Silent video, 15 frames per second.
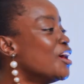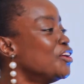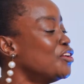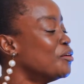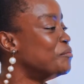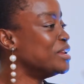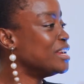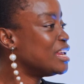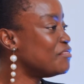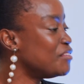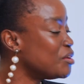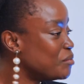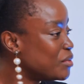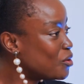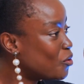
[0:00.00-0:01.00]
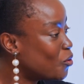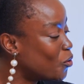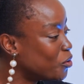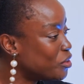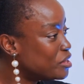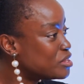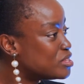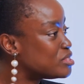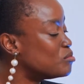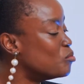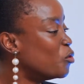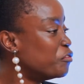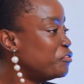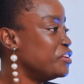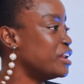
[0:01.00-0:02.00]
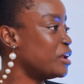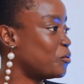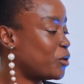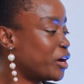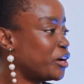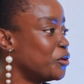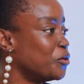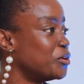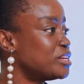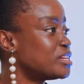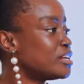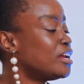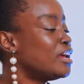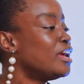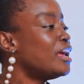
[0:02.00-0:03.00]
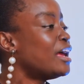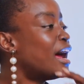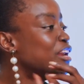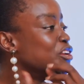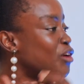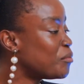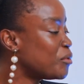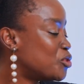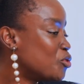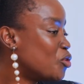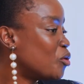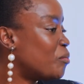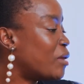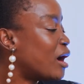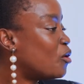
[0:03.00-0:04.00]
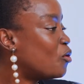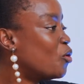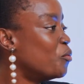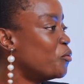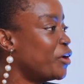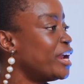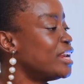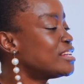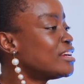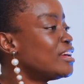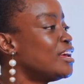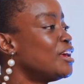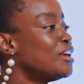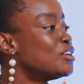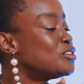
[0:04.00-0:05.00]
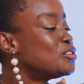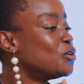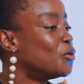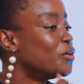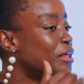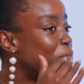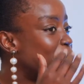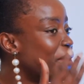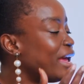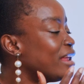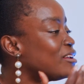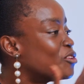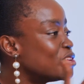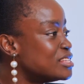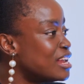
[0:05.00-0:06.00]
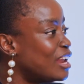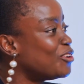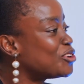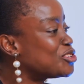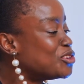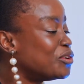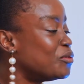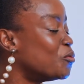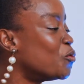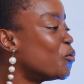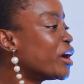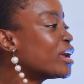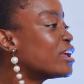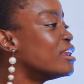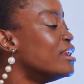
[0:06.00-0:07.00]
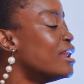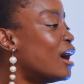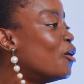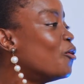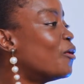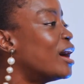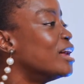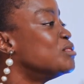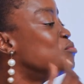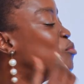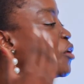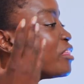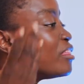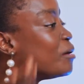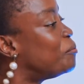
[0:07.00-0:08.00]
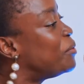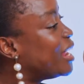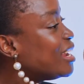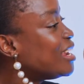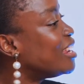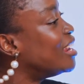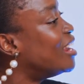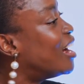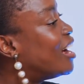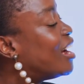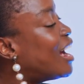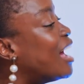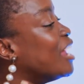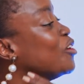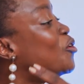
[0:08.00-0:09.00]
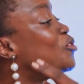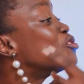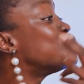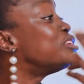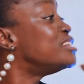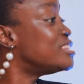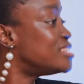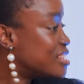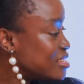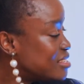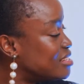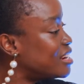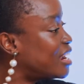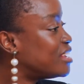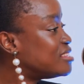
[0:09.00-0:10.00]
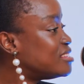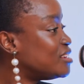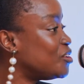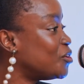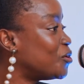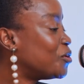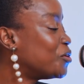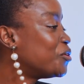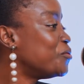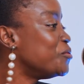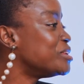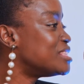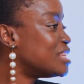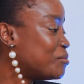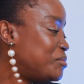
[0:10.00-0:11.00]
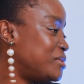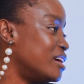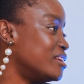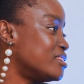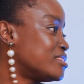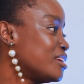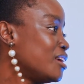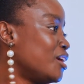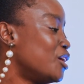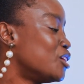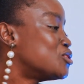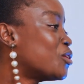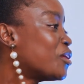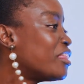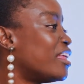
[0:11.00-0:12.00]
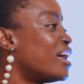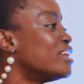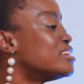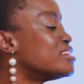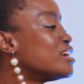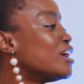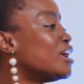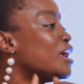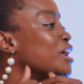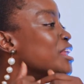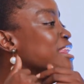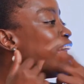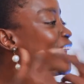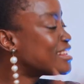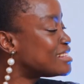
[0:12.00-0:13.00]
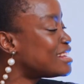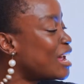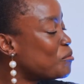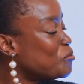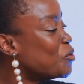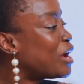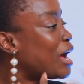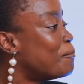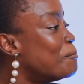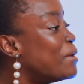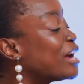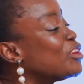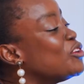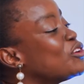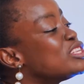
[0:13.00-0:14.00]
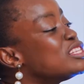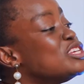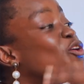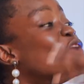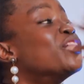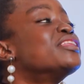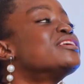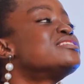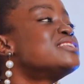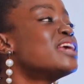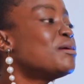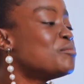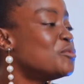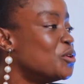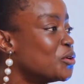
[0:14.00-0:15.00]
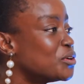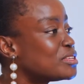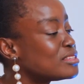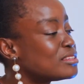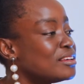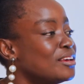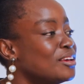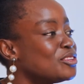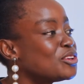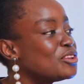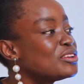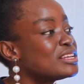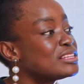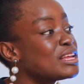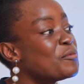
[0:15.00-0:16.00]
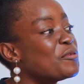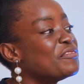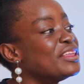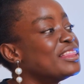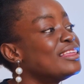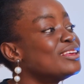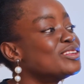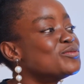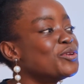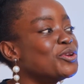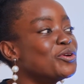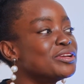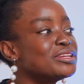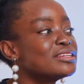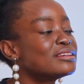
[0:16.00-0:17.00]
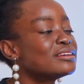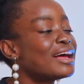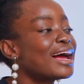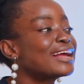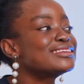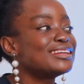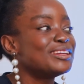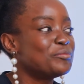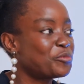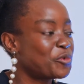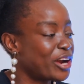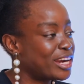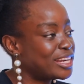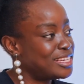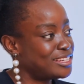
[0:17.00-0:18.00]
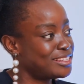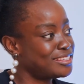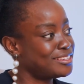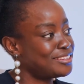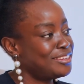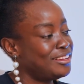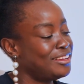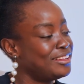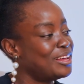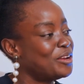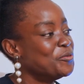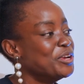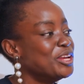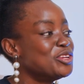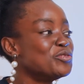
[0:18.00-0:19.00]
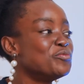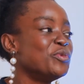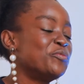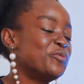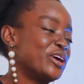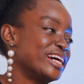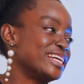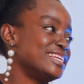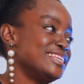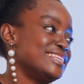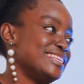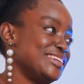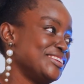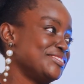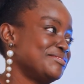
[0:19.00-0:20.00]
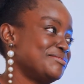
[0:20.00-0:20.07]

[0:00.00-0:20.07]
You've been giving me all this morphine and whatnot, and you want me to go back home, right? So the pain, because naloxone work now as both a painkiller and also desensitizing your receptors, so that next time you come back, you're still on the same dose. So those are some of the things we don't actually practice that we need to be practicing.